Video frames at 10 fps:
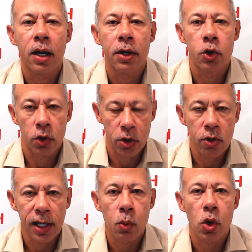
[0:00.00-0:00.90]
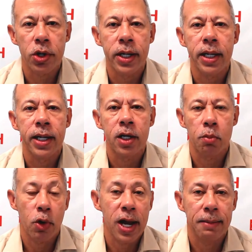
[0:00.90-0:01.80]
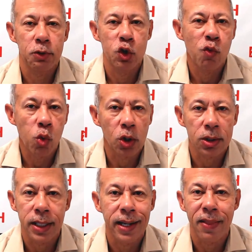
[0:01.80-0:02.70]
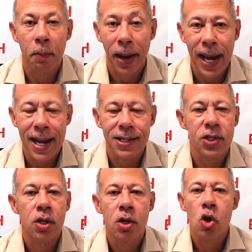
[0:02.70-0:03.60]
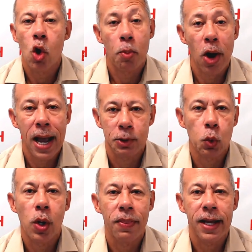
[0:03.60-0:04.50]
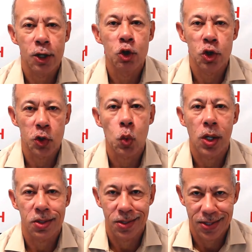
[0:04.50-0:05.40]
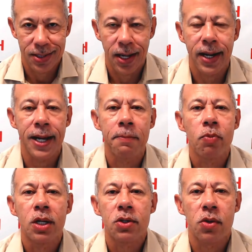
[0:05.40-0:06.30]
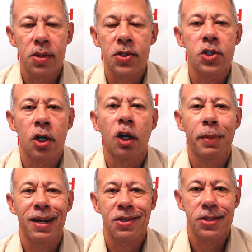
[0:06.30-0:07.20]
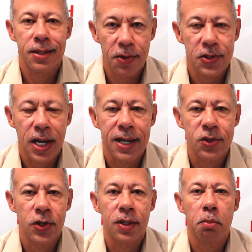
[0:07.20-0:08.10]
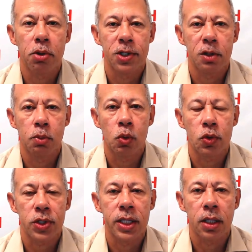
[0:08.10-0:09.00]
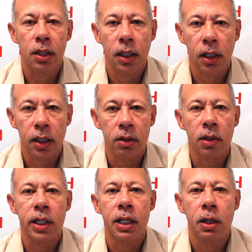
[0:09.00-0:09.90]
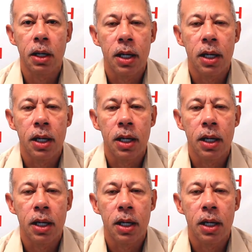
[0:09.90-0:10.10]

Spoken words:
you're currently working in, or perhaps you've worked in the past, or perhaps one that you just want to study. So this is all about synthesizing the principles in a clearly